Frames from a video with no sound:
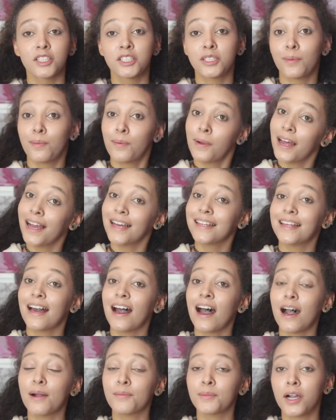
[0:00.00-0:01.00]
To apply
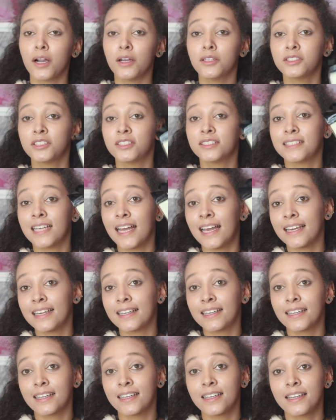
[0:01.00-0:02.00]
that, I'm going to
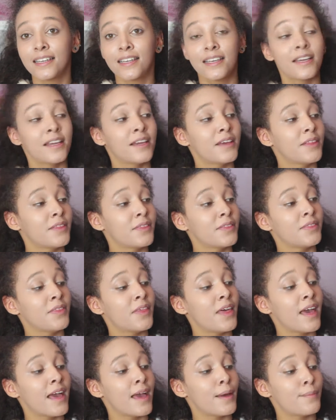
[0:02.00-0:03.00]
take
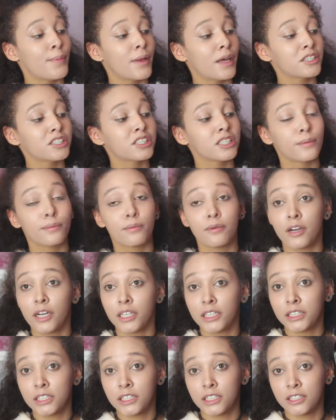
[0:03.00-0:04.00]
their blusher
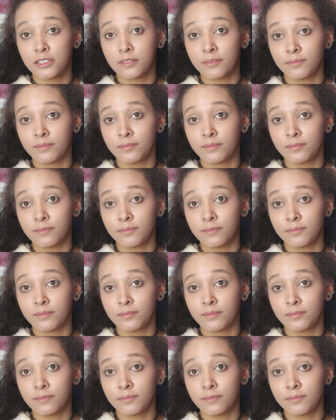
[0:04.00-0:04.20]
brush.